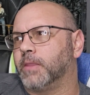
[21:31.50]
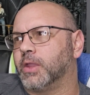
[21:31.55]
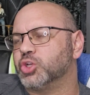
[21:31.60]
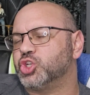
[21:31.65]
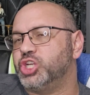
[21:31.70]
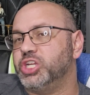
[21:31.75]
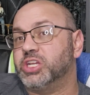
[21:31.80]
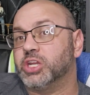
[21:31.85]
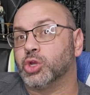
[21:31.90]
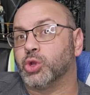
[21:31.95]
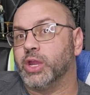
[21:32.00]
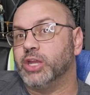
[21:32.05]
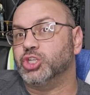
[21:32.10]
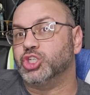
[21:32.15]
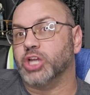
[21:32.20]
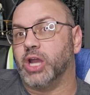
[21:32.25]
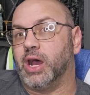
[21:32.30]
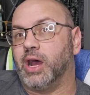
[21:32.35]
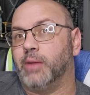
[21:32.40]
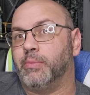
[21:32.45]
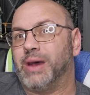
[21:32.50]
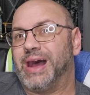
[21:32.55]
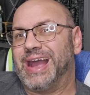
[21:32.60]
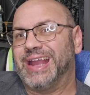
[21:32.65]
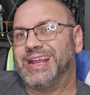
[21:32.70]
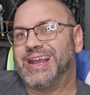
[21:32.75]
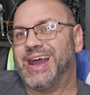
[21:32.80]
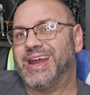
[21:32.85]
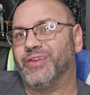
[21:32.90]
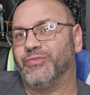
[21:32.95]
She did a great job.
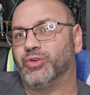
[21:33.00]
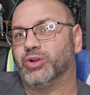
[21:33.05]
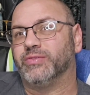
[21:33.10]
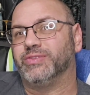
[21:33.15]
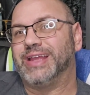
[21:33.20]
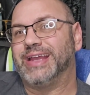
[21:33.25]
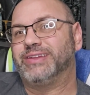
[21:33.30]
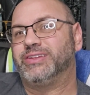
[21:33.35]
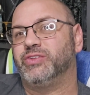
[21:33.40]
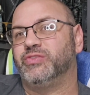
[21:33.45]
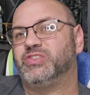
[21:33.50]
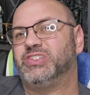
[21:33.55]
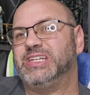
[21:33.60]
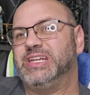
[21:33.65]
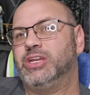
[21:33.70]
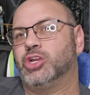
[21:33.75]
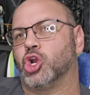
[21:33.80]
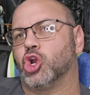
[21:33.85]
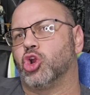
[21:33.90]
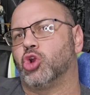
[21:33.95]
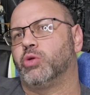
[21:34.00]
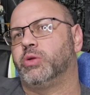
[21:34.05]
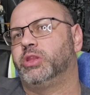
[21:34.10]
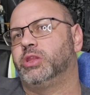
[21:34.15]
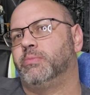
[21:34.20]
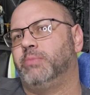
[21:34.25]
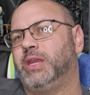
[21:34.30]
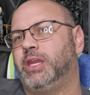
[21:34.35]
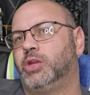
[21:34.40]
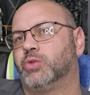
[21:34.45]
I kind of would have liked to have seen her
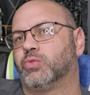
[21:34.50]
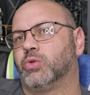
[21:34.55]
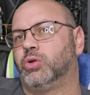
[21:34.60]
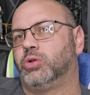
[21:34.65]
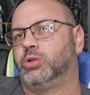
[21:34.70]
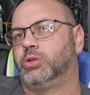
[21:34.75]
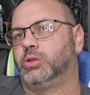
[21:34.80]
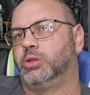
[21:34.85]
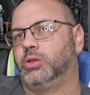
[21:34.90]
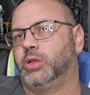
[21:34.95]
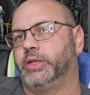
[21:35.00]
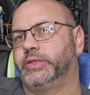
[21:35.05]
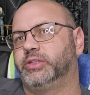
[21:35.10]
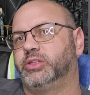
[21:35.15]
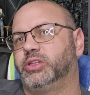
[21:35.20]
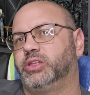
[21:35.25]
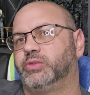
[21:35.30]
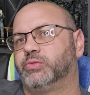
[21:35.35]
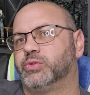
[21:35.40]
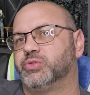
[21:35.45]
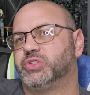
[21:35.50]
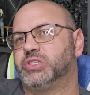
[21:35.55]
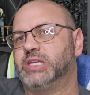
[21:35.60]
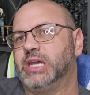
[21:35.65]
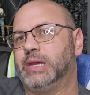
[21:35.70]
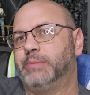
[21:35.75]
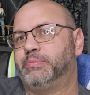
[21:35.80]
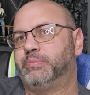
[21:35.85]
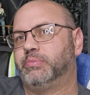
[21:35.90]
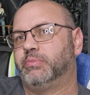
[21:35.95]
in the main role and Lily Rose
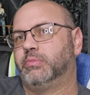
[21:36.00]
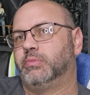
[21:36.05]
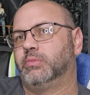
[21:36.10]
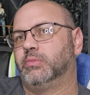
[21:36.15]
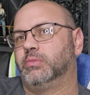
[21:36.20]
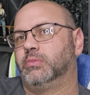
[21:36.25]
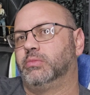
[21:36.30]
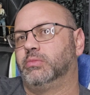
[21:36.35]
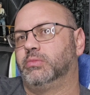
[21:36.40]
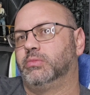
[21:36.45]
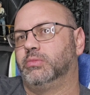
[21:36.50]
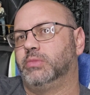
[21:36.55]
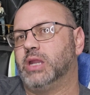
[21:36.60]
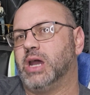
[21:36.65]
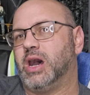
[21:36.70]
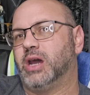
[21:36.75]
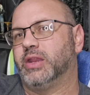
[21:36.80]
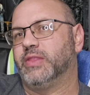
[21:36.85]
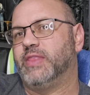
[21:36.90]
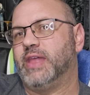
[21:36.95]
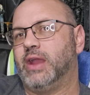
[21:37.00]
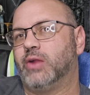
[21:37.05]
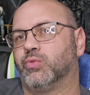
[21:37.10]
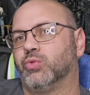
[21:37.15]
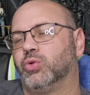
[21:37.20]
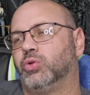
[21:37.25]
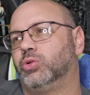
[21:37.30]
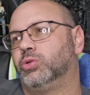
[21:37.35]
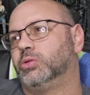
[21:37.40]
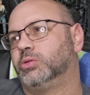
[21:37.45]
Depp not in that
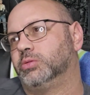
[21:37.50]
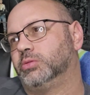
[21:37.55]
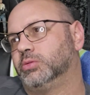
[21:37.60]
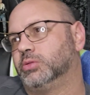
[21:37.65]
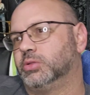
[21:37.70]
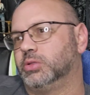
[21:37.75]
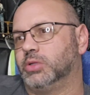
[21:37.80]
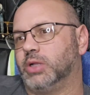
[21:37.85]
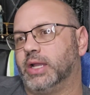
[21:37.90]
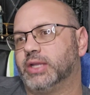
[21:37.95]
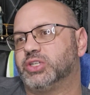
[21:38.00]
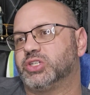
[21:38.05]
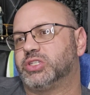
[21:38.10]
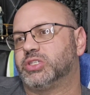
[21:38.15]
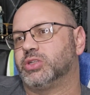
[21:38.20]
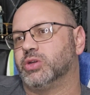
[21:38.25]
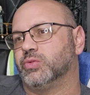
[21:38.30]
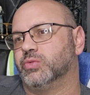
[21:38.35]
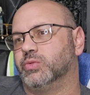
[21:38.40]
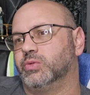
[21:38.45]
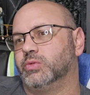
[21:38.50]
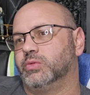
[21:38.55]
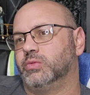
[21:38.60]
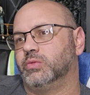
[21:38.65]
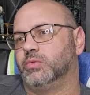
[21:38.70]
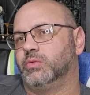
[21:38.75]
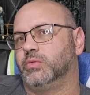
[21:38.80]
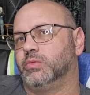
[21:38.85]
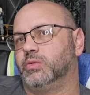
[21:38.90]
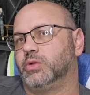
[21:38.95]
role. I just don't
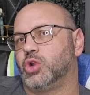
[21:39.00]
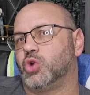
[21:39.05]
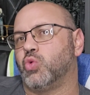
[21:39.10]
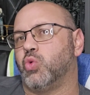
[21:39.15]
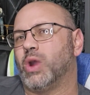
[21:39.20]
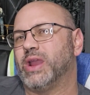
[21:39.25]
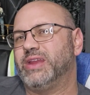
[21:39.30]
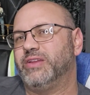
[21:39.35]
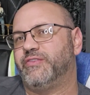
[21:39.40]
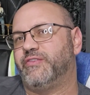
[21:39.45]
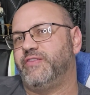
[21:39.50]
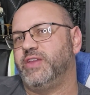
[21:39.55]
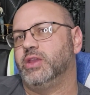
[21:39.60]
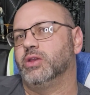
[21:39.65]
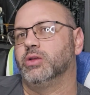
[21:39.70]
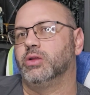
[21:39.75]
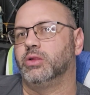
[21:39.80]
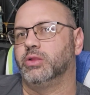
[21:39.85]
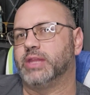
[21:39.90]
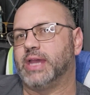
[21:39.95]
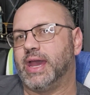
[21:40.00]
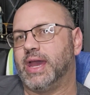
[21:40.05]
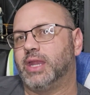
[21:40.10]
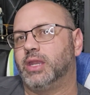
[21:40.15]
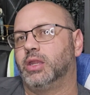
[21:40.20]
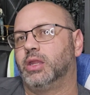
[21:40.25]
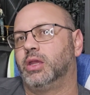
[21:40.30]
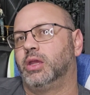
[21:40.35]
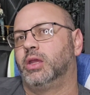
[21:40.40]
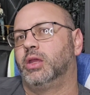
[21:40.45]
quite feel
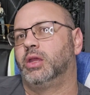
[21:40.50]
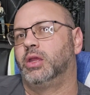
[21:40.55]
that.